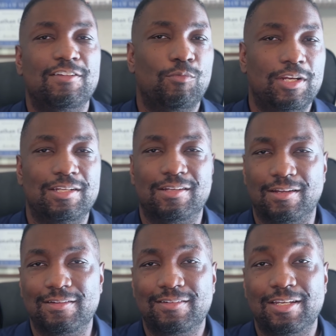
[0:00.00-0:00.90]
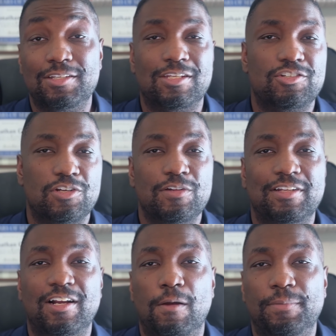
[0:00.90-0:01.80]
what it does is it shows the
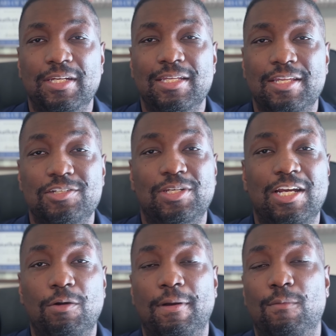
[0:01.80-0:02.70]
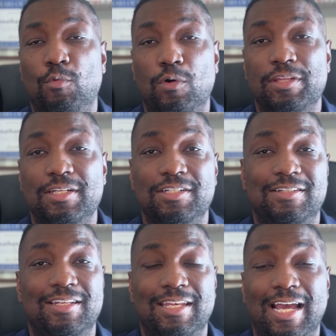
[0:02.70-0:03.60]
company that you care about more than
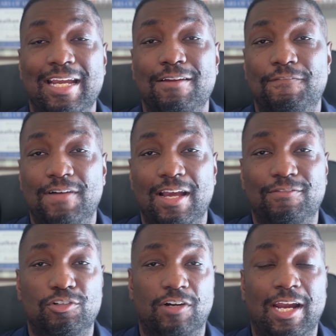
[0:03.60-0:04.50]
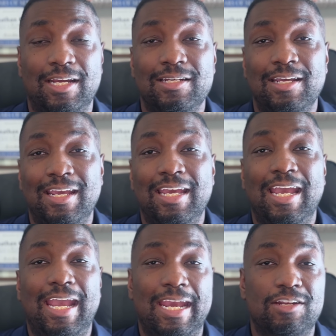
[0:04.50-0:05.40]
just the 9-to-5 grind,
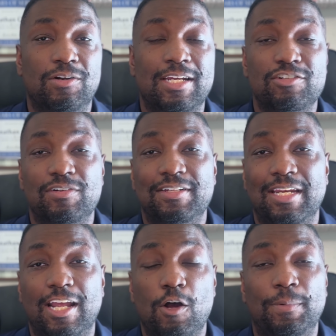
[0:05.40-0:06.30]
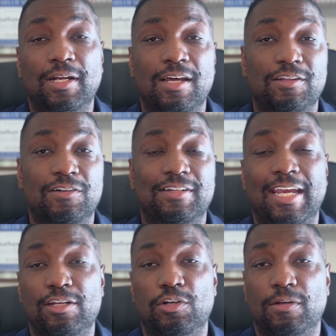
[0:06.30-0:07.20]
and you're interested in helping others
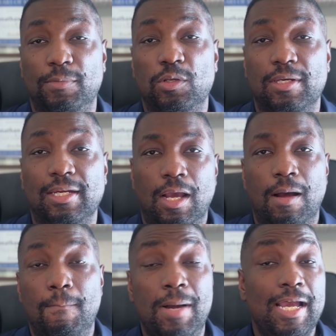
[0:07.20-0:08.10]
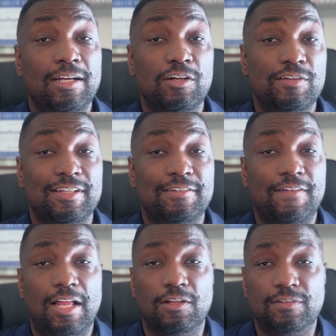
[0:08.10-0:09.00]
and your community. Mine goes as
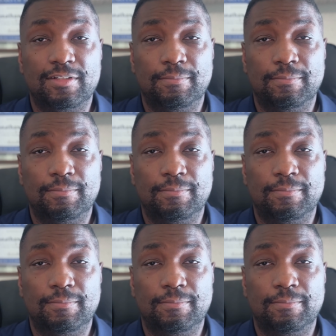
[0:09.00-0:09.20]
follows.